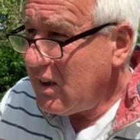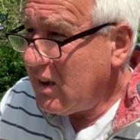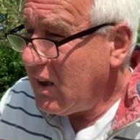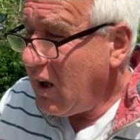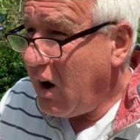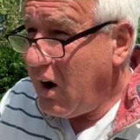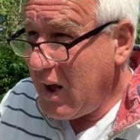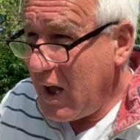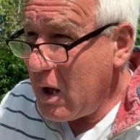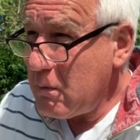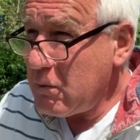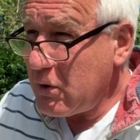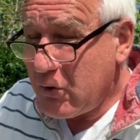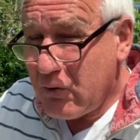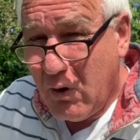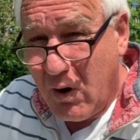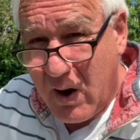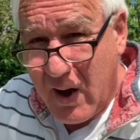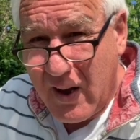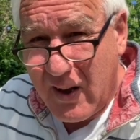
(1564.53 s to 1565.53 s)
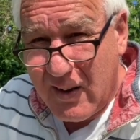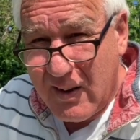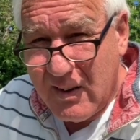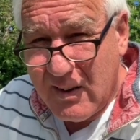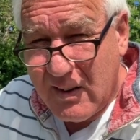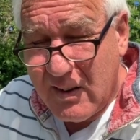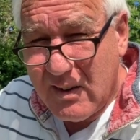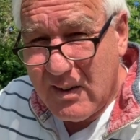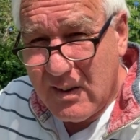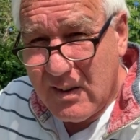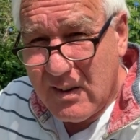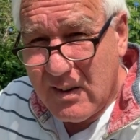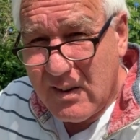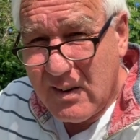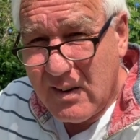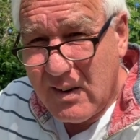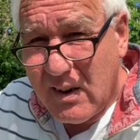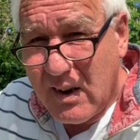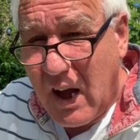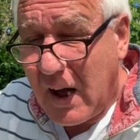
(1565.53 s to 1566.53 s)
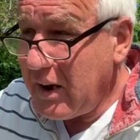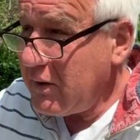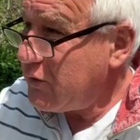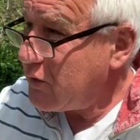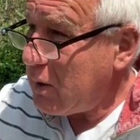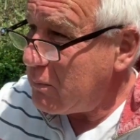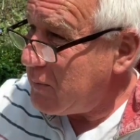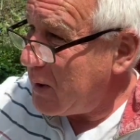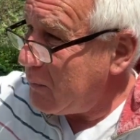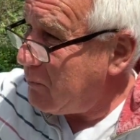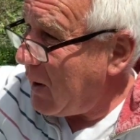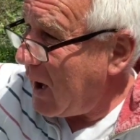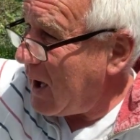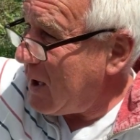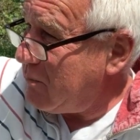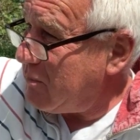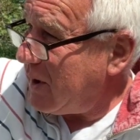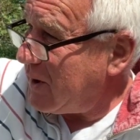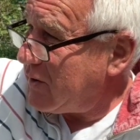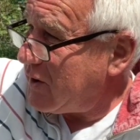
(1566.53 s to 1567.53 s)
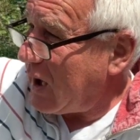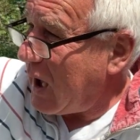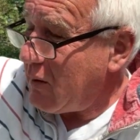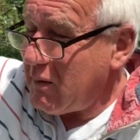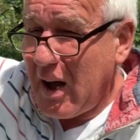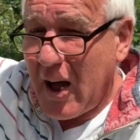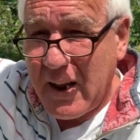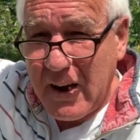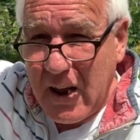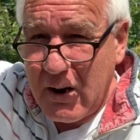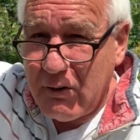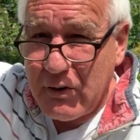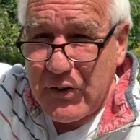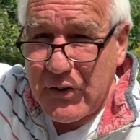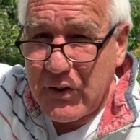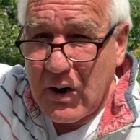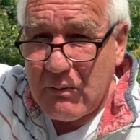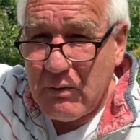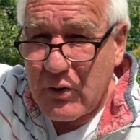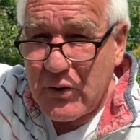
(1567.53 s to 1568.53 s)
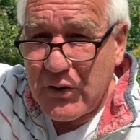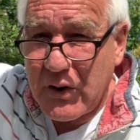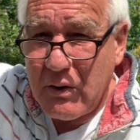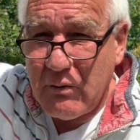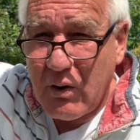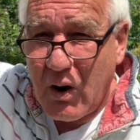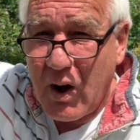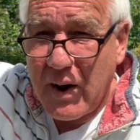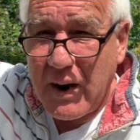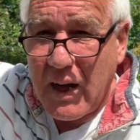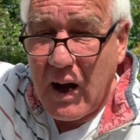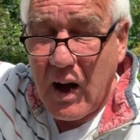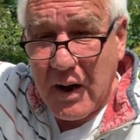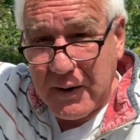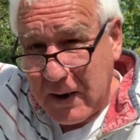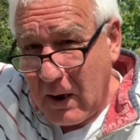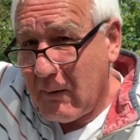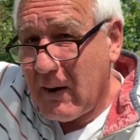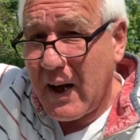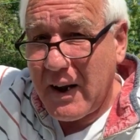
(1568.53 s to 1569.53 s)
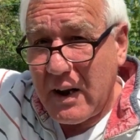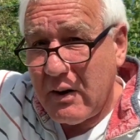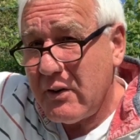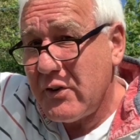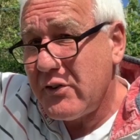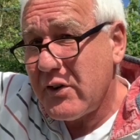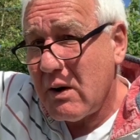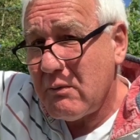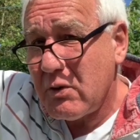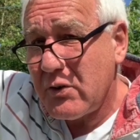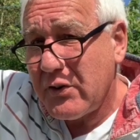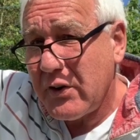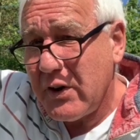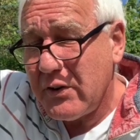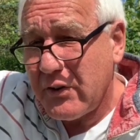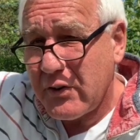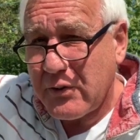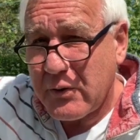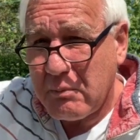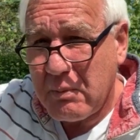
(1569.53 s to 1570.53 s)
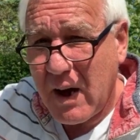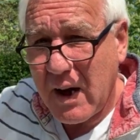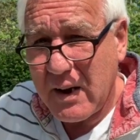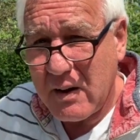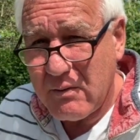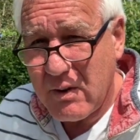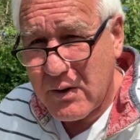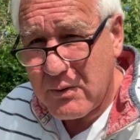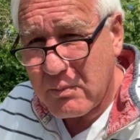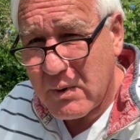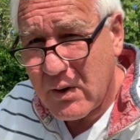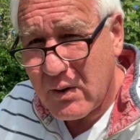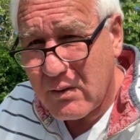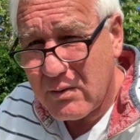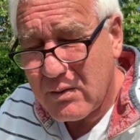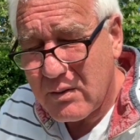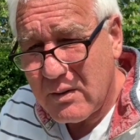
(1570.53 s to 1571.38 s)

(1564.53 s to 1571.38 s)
I am a trier. And if somebody paid me to go out there and shovel shit right now, I'd go out there and shovel shit just to pay an investment off.